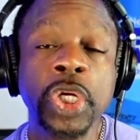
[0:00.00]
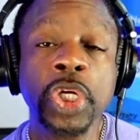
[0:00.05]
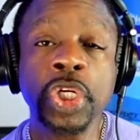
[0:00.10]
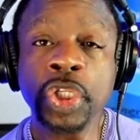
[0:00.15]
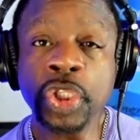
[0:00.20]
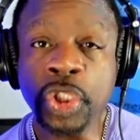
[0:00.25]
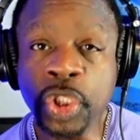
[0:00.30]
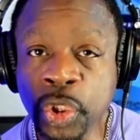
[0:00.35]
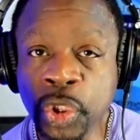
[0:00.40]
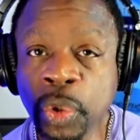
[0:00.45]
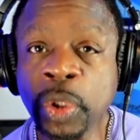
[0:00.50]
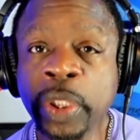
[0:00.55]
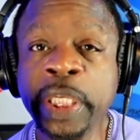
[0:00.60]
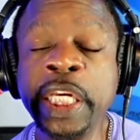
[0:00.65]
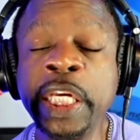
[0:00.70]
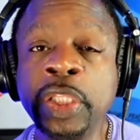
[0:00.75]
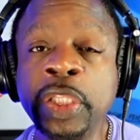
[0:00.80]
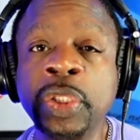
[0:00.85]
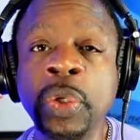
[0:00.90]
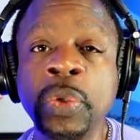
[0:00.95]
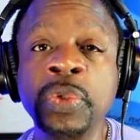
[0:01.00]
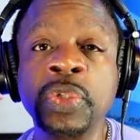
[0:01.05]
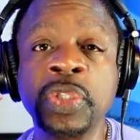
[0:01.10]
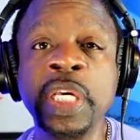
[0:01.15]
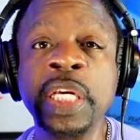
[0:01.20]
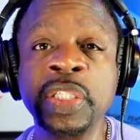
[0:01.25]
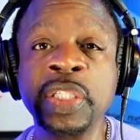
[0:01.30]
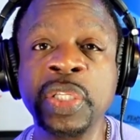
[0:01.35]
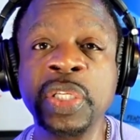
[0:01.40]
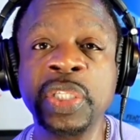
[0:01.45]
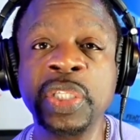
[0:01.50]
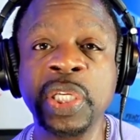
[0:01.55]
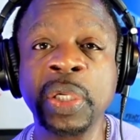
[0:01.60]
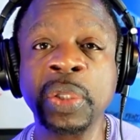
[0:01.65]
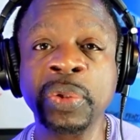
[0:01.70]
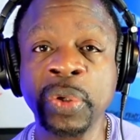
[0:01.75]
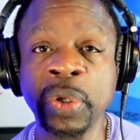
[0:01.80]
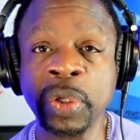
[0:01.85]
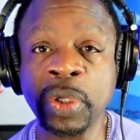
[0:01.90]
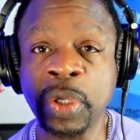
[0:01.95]
You'll eat those things
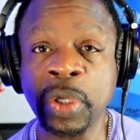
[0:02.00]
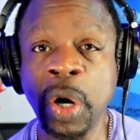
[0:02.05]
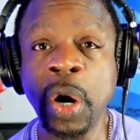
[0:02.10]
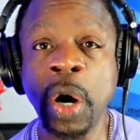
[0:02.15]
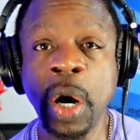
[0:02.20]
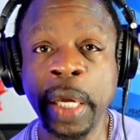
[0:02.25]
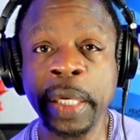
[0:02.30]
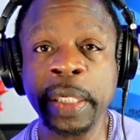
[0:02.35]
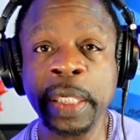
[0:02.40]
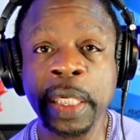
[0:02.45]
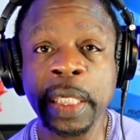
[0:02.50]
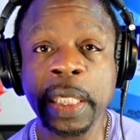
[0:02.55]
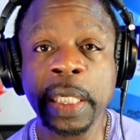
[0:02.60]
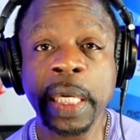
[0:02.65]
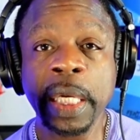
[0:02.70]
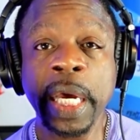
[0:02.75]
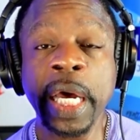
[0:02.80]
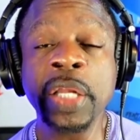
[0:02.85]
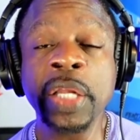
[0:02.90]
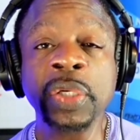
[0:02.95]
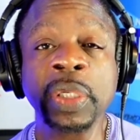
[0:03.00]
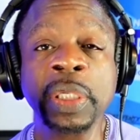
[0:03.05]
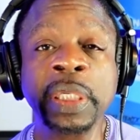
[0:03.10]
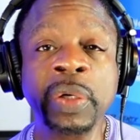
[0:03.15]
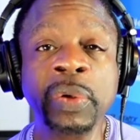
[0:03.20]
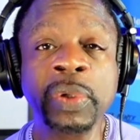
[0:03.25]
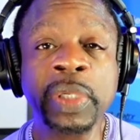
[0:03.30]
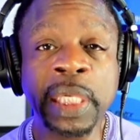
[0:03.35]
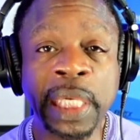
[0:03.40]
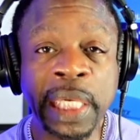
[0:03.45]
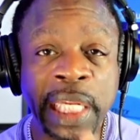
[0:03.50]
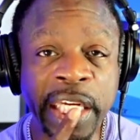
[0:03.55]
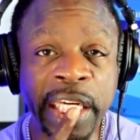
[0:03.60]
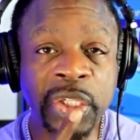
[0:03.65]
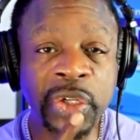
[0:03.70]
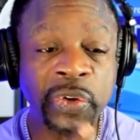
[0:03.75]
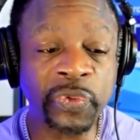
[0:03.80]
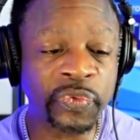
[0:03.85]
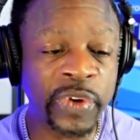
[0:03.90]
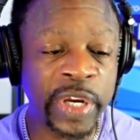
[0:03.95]
until they're gone, and you'll literally
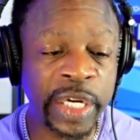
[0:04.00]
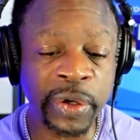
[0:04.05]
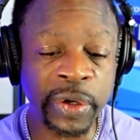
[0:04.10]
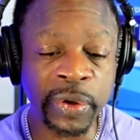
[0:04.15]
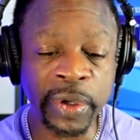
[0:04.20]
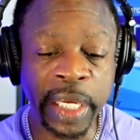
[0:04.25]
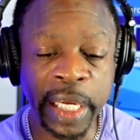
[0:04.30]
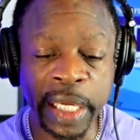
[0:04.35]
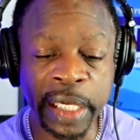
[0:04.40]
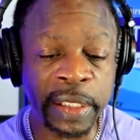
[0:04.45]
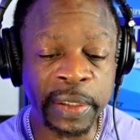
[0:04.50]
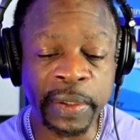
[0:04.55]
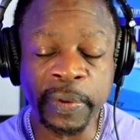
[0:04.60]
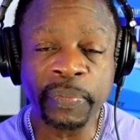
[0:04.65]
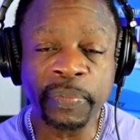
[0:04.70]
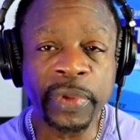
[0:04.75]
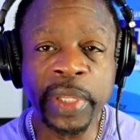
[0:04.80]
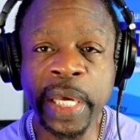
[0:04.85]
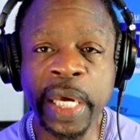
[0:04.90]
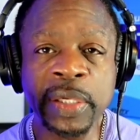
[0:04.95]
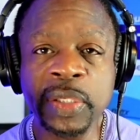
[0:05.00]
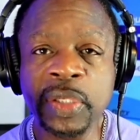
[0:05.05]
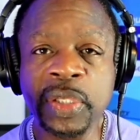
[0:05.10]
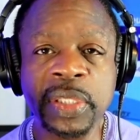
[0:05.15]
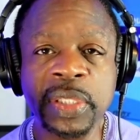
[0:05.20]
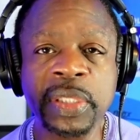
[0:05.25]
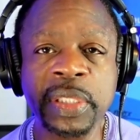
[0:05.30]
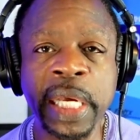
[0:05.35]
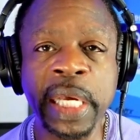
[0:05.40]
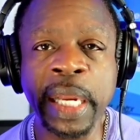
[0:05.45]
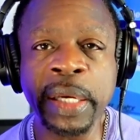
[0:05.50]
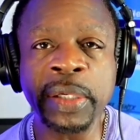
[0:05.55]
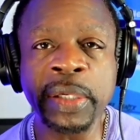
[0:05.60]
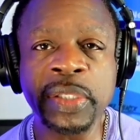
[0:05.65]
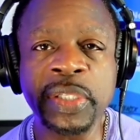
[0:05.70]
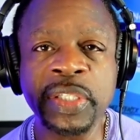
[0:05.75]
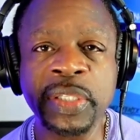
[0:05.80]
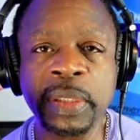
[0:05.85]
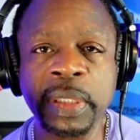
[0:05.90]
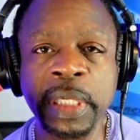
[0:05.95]
lick your finger and
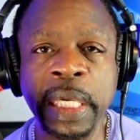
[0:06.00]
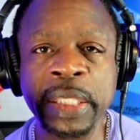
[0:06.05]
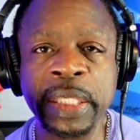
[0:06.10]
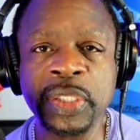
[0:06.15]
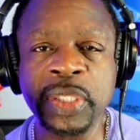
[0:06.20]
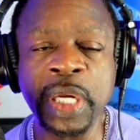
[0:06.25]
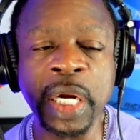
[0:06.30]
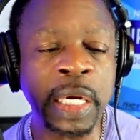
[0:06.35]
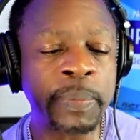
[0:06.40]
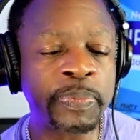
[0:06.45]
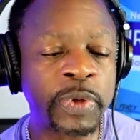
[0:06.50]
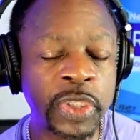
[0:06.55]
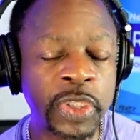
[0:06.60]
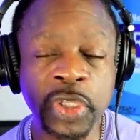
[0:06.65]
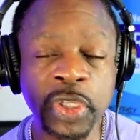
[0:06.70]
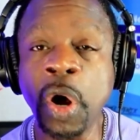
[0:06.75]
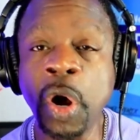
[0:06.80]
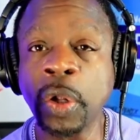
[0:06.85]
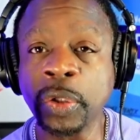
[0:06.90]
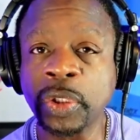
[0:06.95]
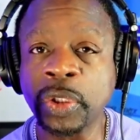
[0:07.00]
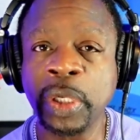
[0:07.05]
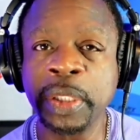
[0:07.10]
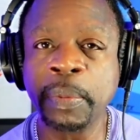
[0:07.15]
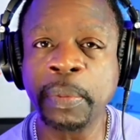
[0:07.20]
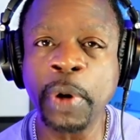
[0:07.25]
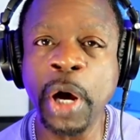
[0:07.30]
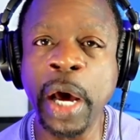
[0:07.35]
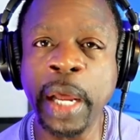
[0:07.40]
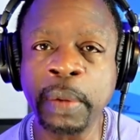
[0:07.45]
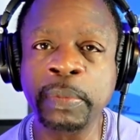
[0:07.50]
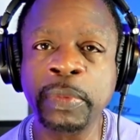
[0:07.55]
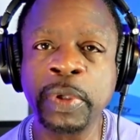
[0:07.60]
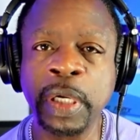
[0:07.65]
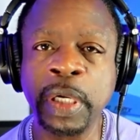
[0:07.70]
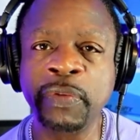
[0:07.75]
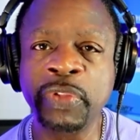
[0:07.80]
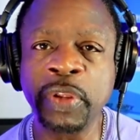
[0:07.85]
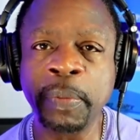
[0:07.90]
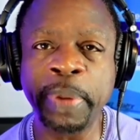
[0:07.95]
suck up the salt on the bottom
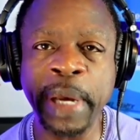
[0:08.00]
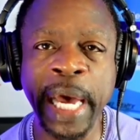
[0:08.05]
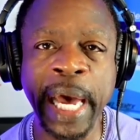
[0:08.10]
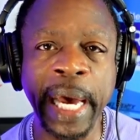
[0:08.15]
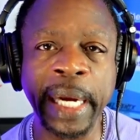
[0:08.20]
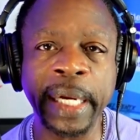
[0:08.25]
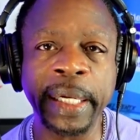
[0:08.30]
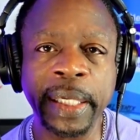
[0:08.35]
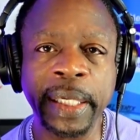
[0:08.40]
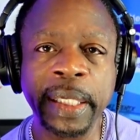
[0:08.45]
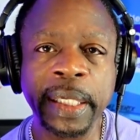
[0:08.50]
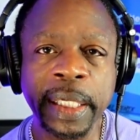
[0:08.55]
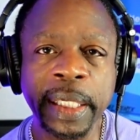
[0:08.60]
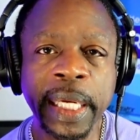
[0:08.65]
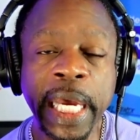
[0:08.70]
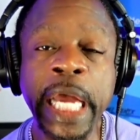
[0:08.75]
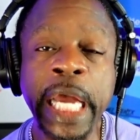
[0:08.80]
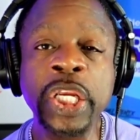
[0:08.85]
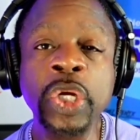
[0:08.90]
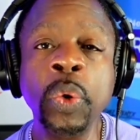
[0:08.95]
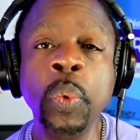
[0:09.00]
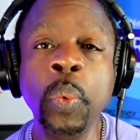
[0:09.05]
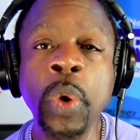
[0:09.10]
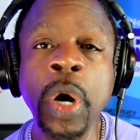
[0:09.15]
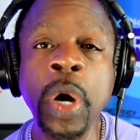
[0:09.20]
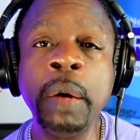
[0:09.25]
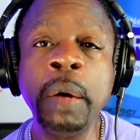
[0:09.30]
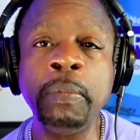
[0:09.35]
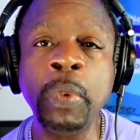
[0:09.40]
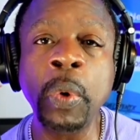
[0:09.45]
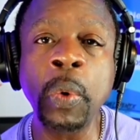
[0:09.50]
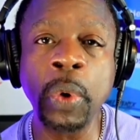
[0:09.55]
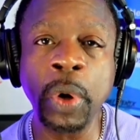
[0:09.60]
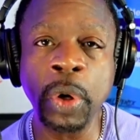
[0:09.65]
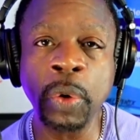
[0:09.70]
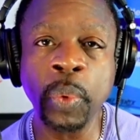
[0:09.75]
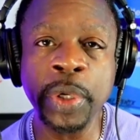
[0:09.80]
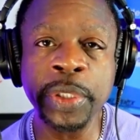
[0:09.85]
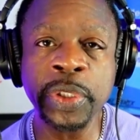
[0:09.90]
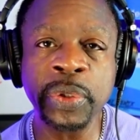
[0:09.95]
of the bag. And you'll want
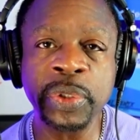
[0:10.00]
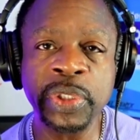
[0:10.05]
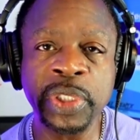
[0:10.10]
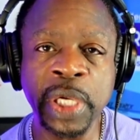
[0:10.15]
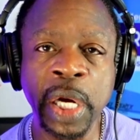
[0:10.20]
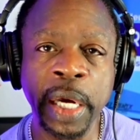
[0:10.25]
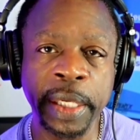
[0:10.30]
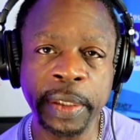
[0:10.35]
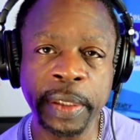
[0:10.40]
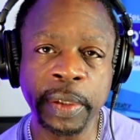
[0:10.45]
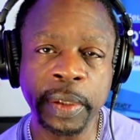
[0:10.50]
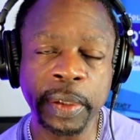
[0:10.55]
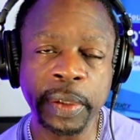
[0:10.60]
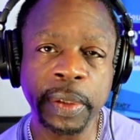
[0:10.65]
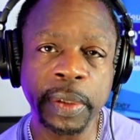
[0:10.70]
more when you're done.